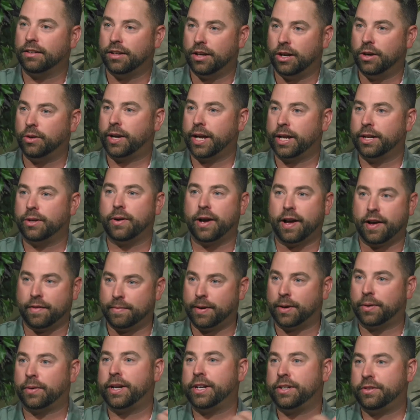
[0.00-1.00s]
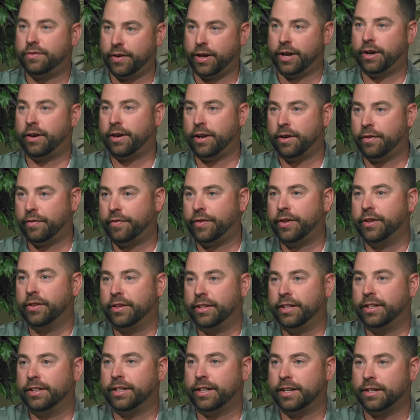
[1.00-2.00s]
okay, do I have my rangefinder, and I'll fill it
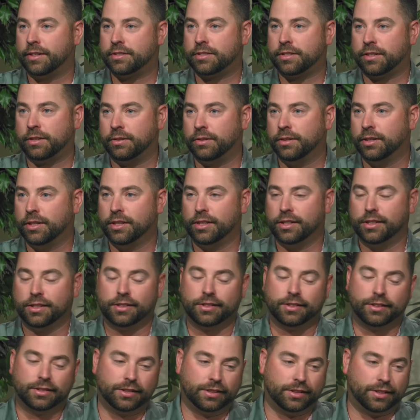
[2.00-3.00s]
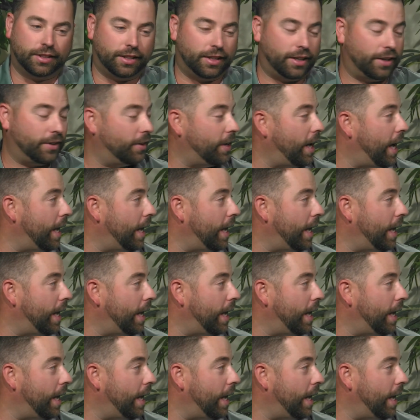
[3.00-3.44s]
in there. So I